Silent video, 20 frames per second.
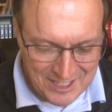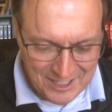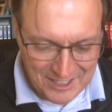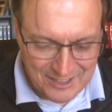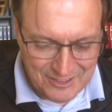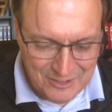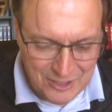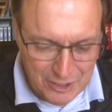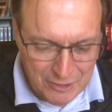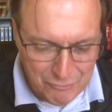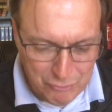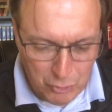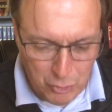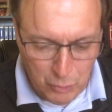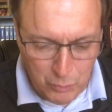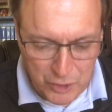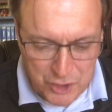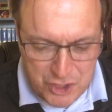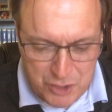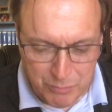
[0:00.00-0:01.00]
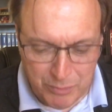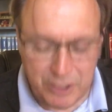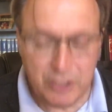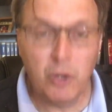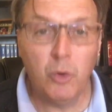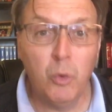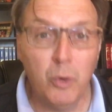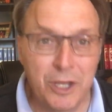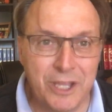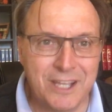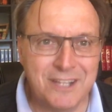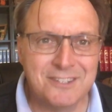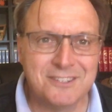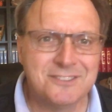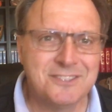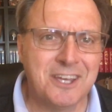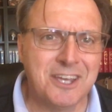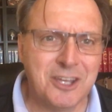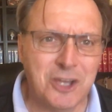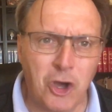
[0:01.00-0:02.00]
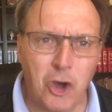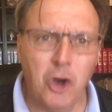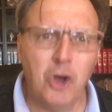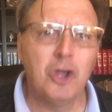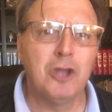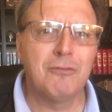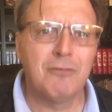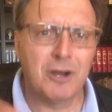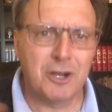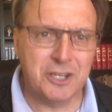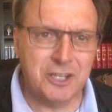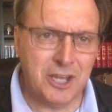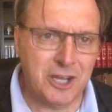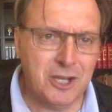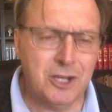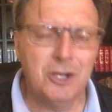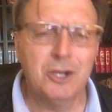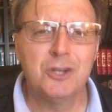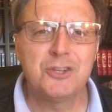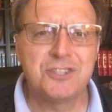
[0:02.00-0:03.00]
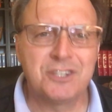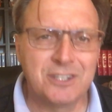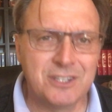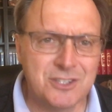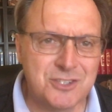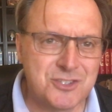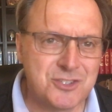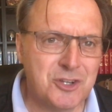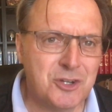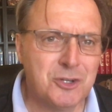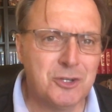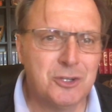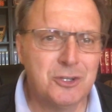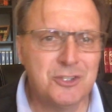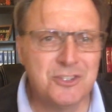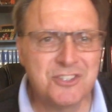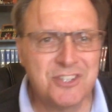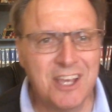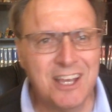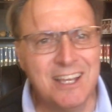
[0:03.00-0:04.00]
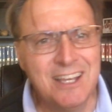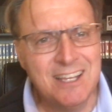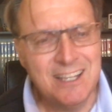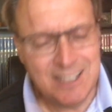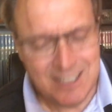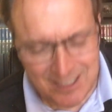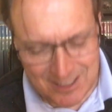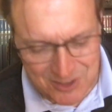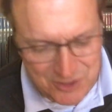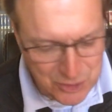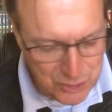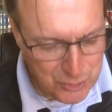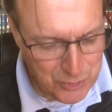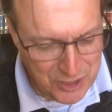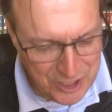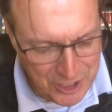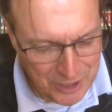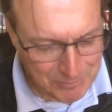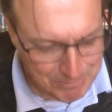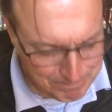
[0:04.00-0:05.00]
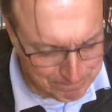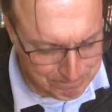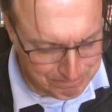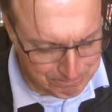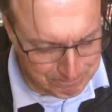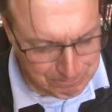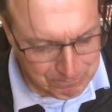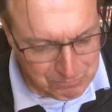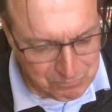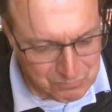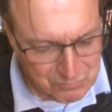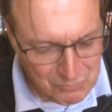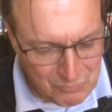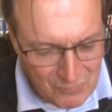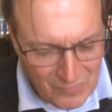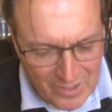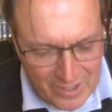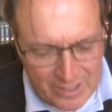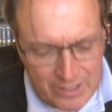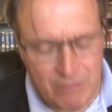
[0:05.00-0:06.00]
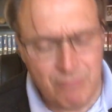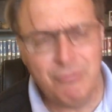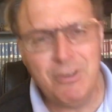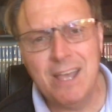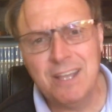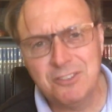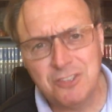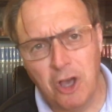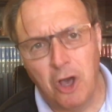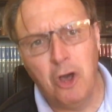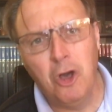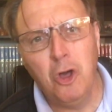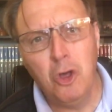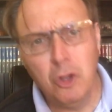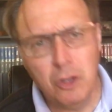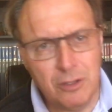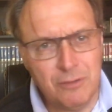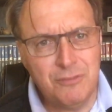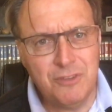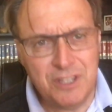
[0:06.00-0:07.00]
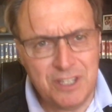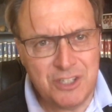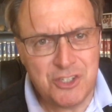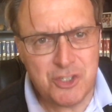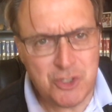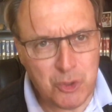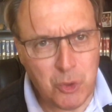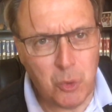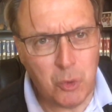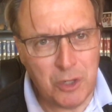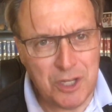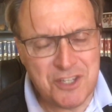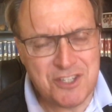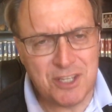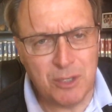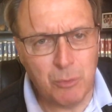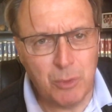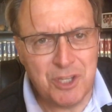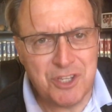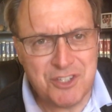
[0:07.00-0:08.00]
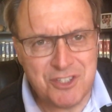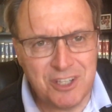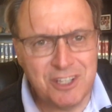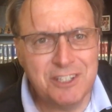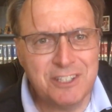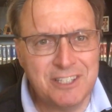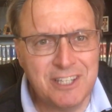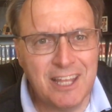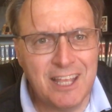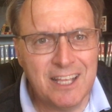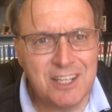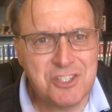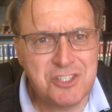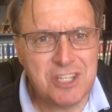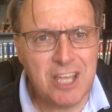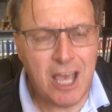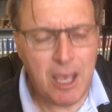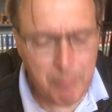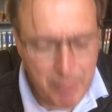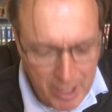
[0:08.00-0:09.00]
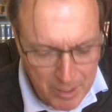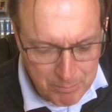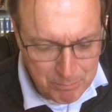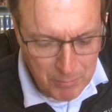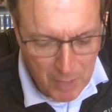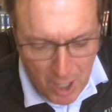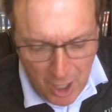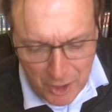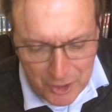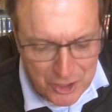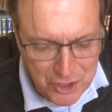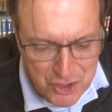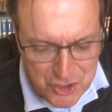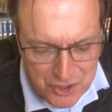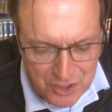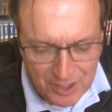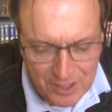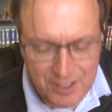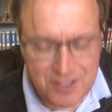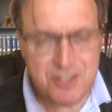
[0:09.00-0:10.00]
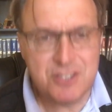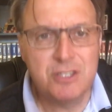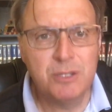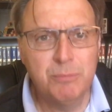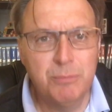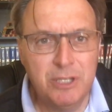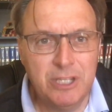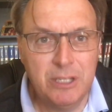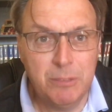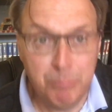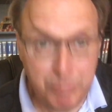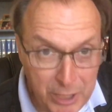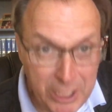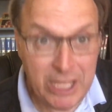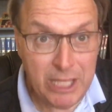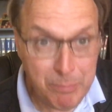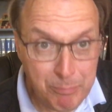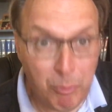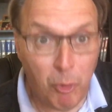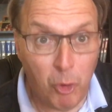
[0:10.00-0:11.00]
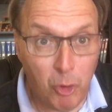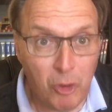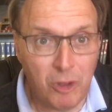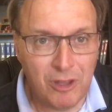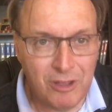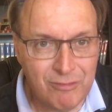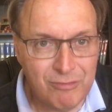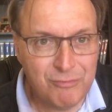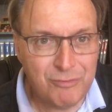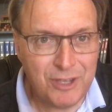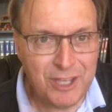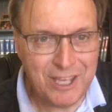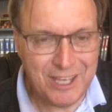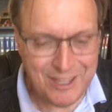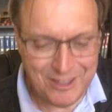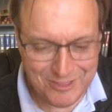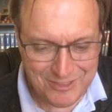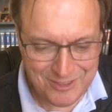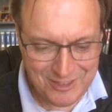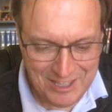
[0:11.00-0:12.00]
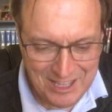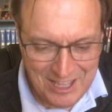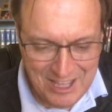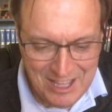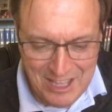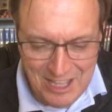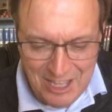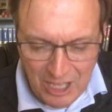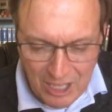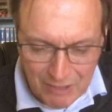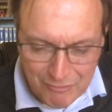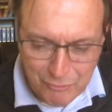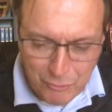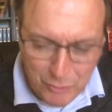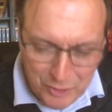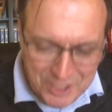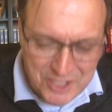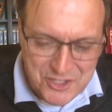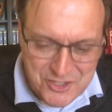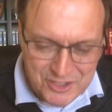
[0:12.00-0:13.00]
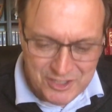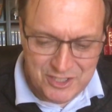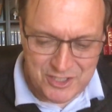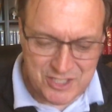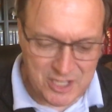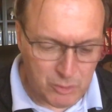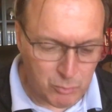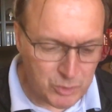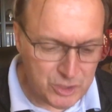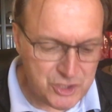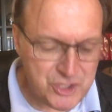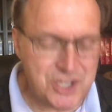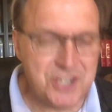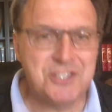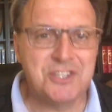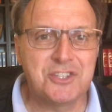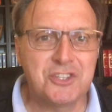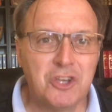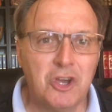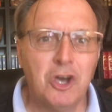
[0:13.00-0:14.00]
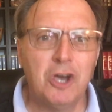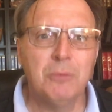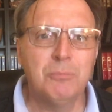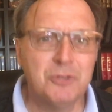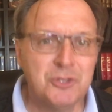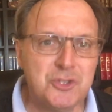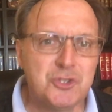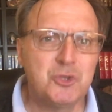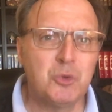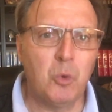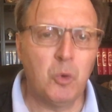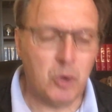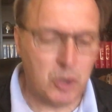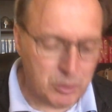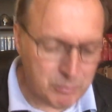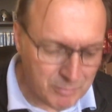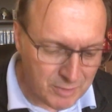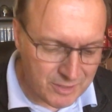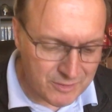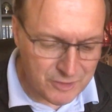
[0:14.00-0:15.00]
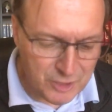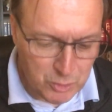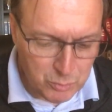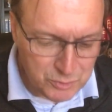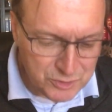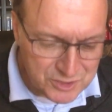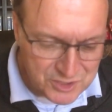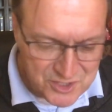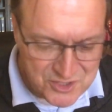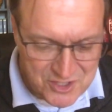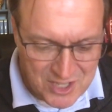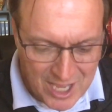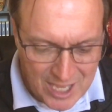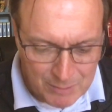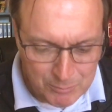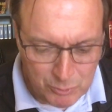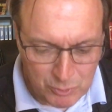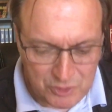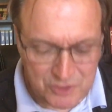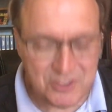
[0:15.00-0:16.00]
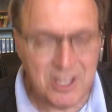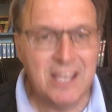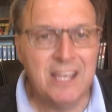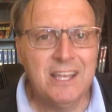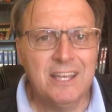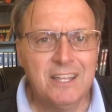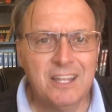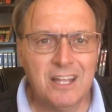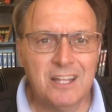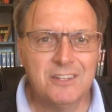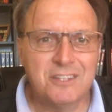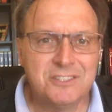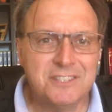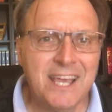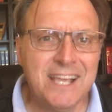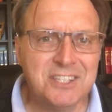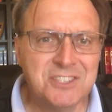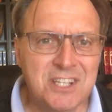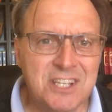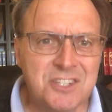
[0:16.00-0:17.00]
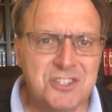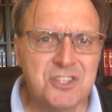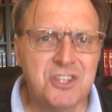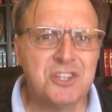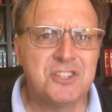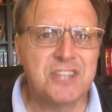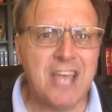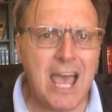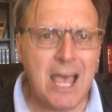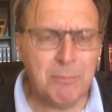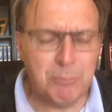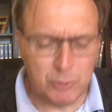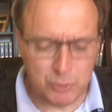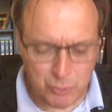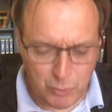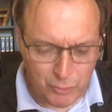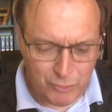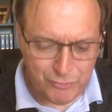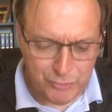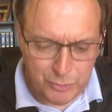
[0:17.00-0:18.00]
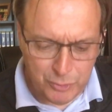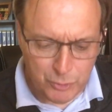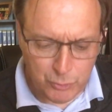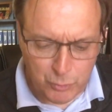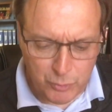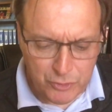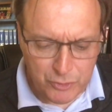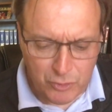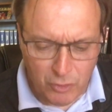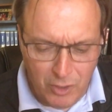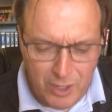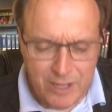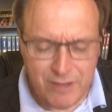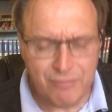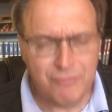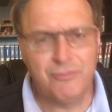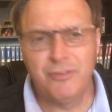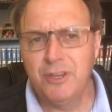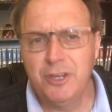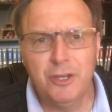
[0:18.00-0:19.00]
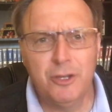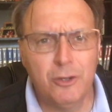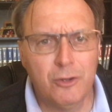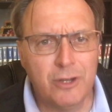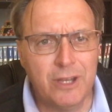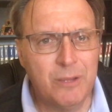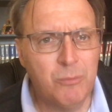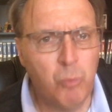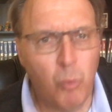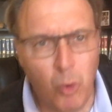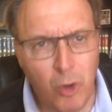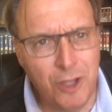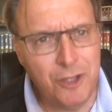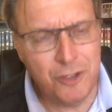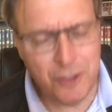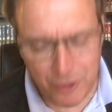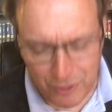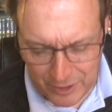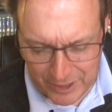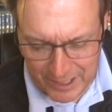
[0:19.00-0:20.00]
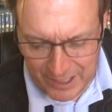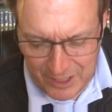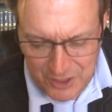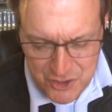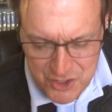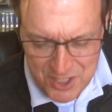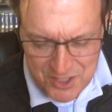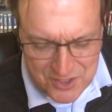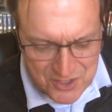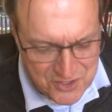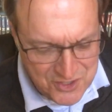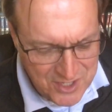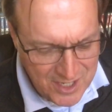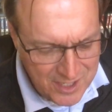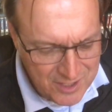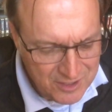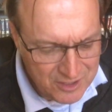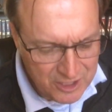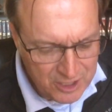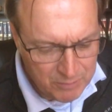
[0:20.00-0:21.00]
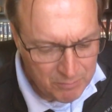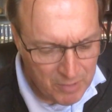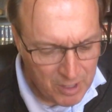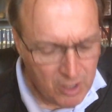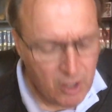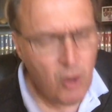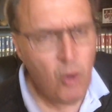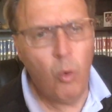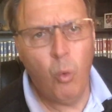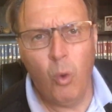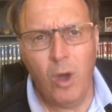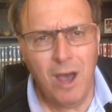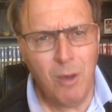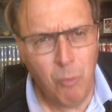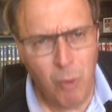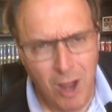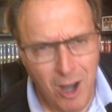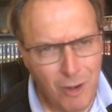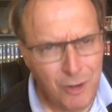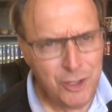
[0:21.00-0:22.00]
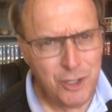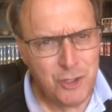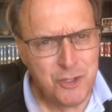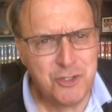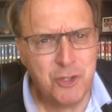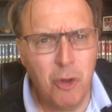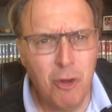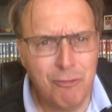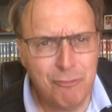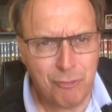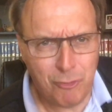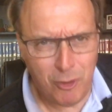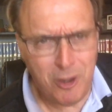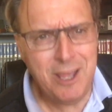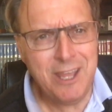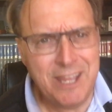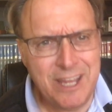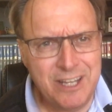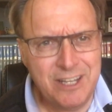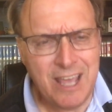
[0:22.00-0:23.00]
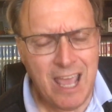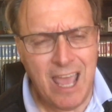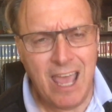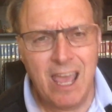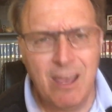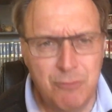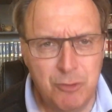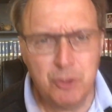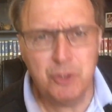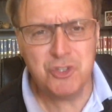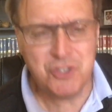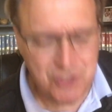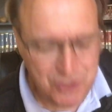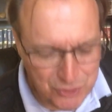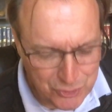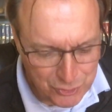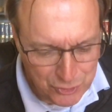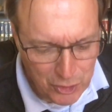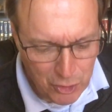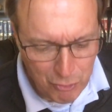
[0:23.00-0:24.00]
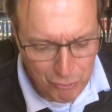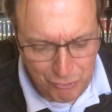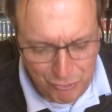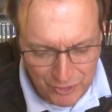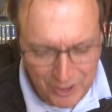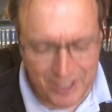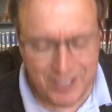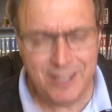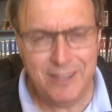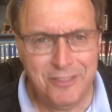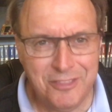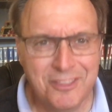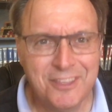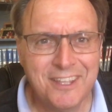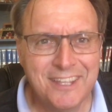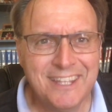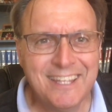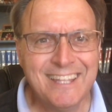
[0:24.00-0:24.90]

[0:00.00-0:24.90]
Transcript: Uh, therefore, we should be quick to take all of our cares and concerns uh, uh to Him. In fact, all of these stories that we studied last time admonished us to be people of faith. Uh, for instance, uh, when Jesus calmed the storm uh, there with the disciples, uh, the text says the disciples were filled with great fear and wonder. And Jesus said to them, Why, why are you so afraid? have you still no faith?